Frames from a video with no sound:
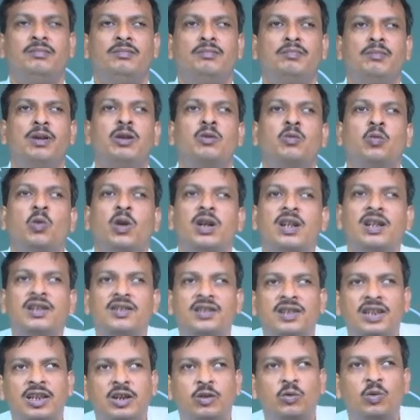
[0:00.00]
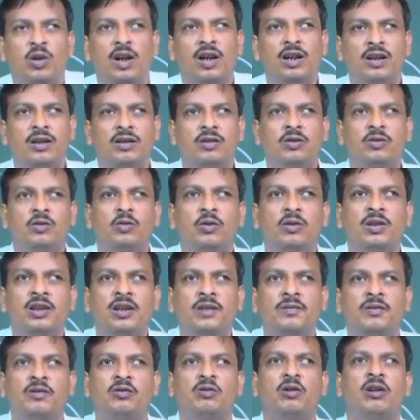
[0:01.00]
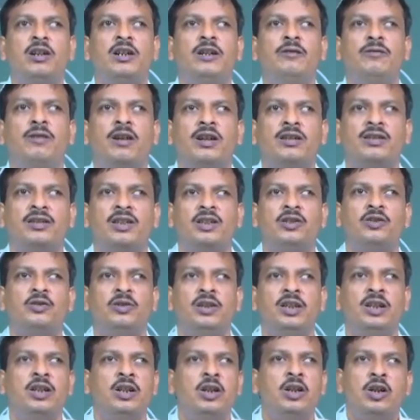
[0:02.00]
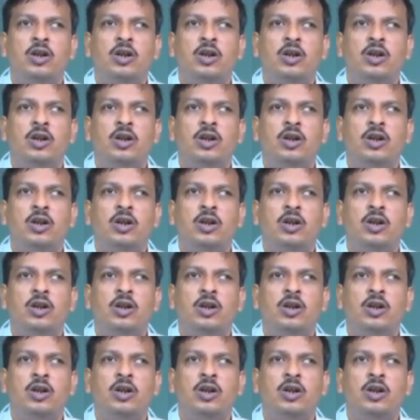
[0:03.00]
But what is required to the 21st century?